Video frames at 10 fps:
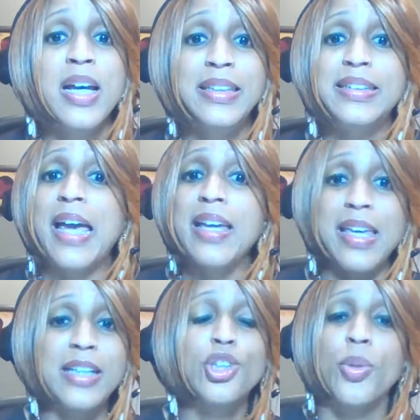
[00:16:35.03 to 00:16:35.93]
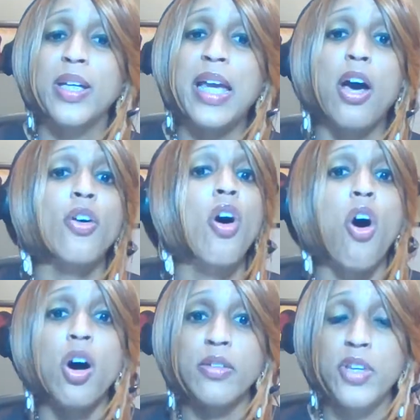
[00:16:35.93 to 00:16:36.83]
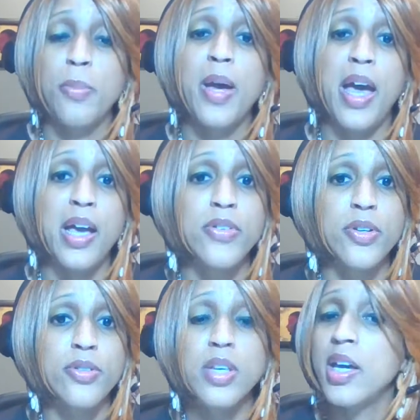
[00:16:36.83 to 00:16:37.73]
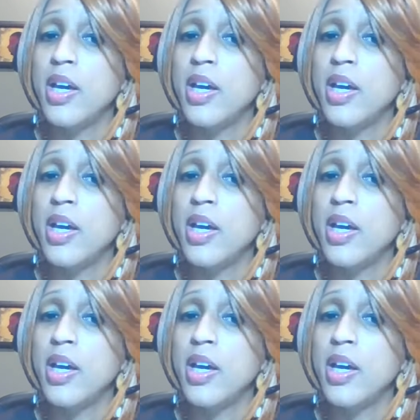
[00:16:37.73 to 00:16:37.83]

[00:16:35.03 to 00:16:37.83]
take into account all of their behaviors.